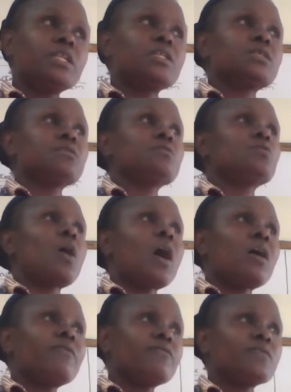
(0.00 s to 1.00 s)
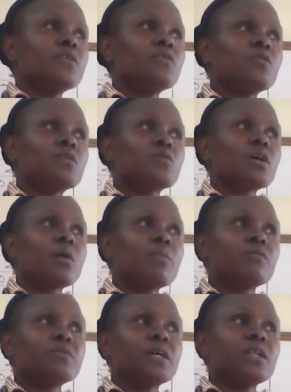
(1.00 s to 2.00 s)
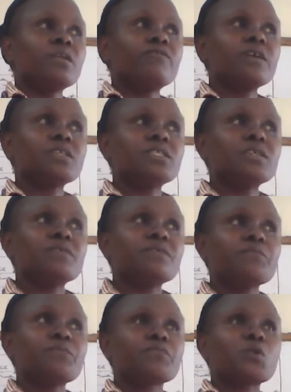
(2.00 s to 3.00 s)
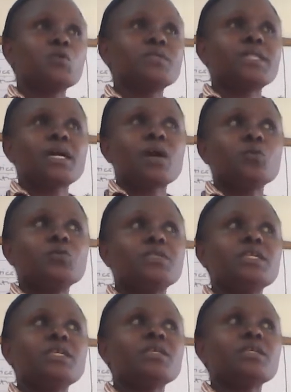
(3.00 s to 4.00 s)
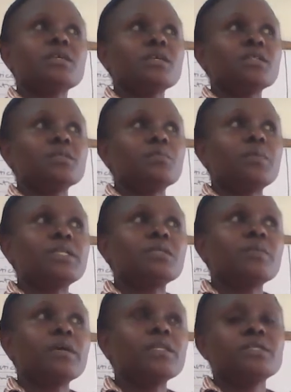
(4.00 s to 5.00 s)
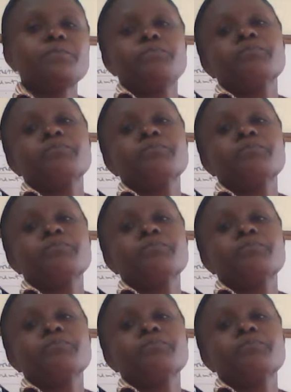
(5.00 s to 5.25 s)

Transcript: to have in order to come up with an effective cost accounting department.